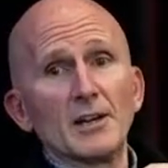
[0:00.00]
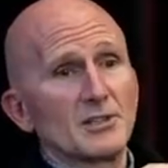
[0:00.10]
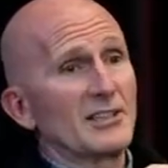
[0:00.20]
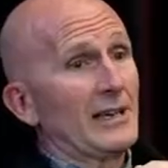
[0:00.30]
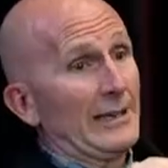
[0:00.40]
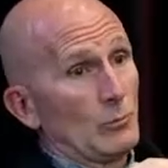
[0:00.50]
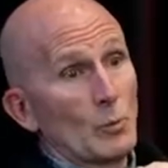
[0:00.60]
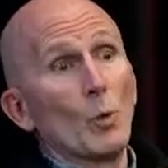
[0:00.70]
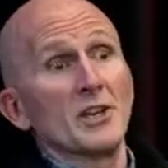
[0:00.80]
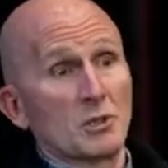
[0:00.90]
It,
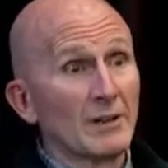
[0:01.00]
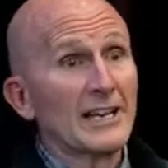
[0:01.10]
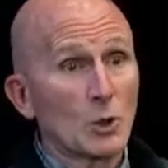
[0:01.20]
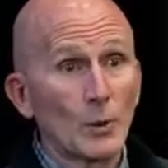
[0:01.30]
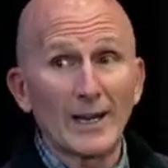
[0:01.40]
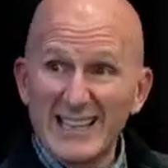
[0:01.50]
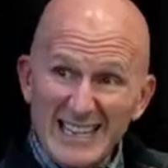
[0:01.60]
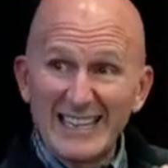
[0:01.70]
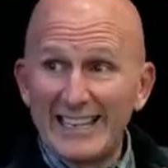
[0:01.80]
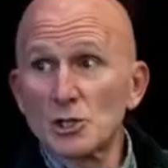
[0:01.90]
was really quick, and it
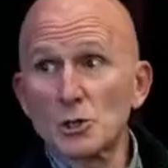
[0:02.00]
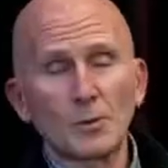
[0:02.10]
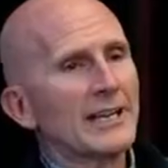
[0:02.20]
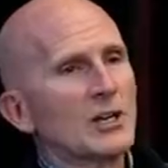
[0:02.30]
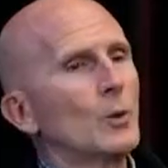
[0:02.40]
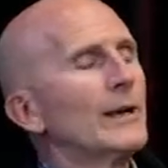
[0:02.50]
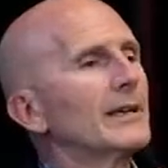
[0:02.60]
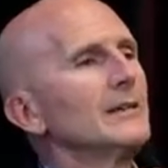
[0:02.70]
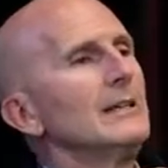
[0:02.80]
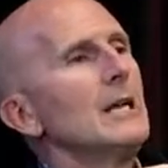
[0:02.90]
is really quick,
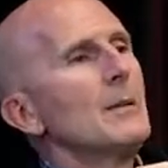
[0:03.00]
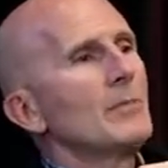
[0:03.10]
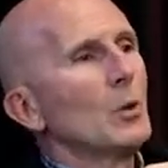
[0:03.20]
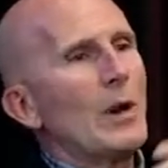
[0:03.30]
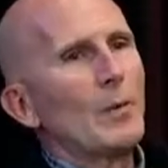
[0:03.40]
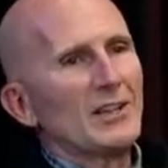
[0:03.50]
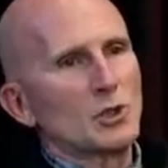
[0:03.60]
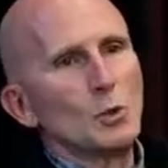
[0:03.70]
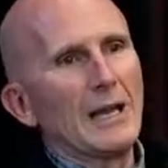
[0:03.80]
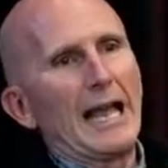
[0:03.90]
but we went two
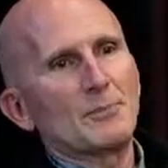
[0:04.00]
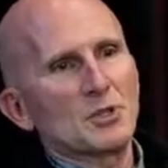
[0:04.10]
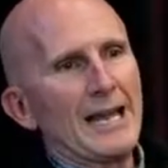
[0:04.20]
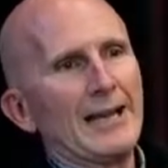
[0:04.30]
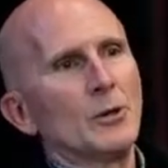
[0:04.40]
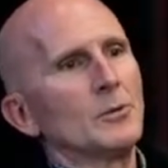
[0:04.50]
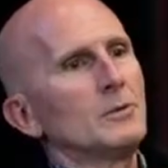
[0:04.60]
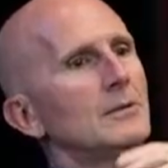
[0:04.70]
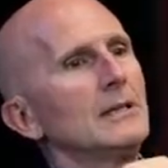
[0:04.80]
laps down.